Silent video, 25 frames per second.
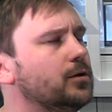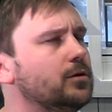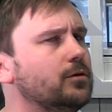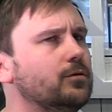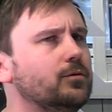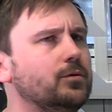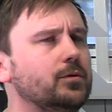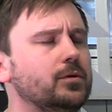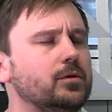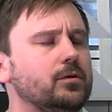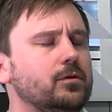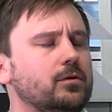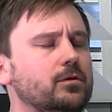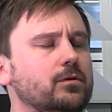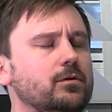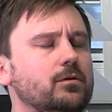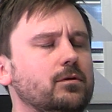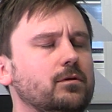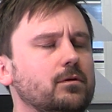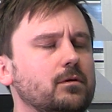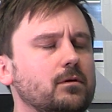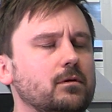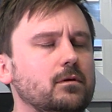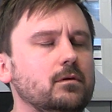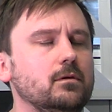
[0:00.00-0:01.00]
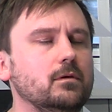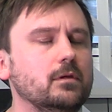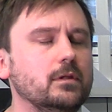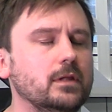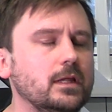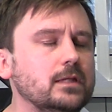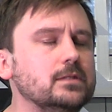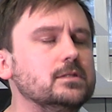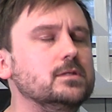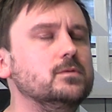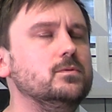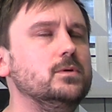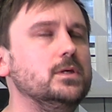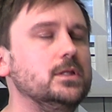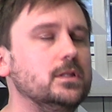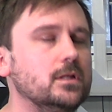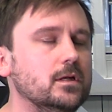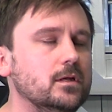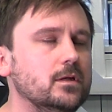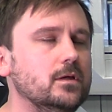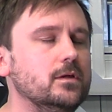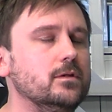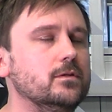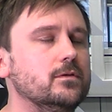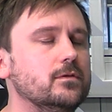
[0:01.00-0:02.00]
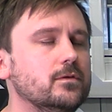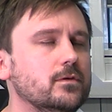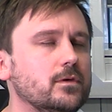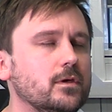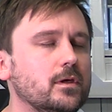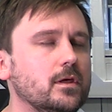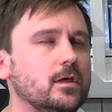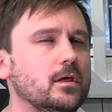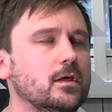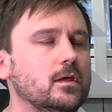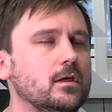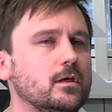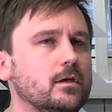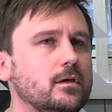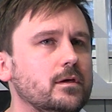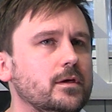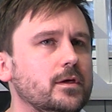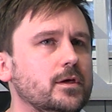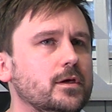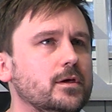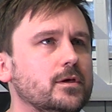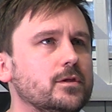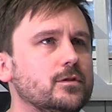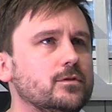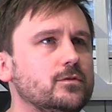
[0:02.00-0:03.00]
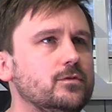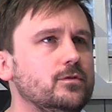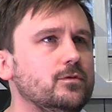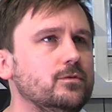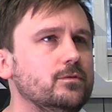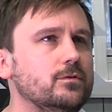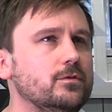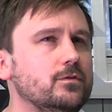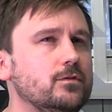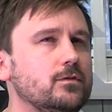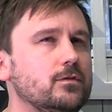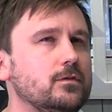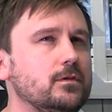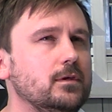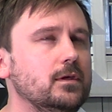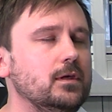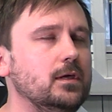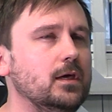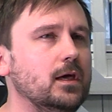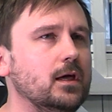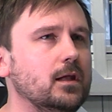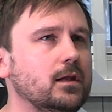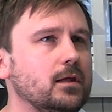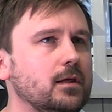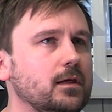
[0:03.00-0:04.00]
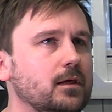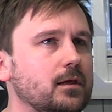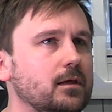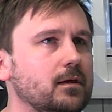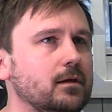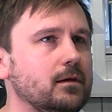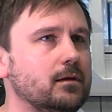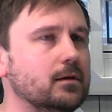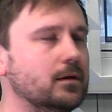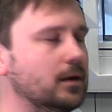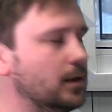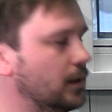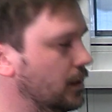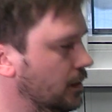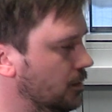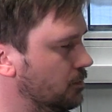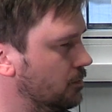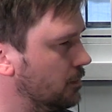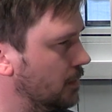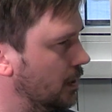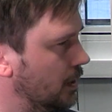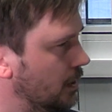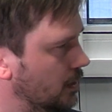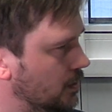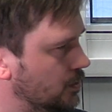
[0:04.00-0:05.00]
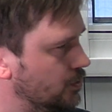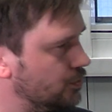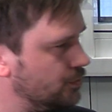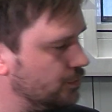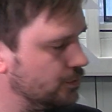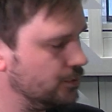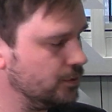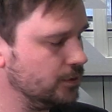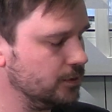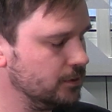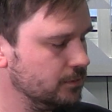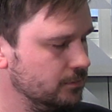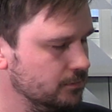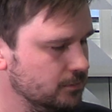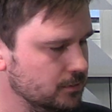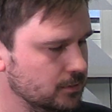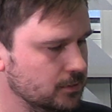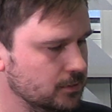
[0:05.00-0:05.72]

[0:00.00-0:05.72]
That's quite a lot. Do you see any kind of like major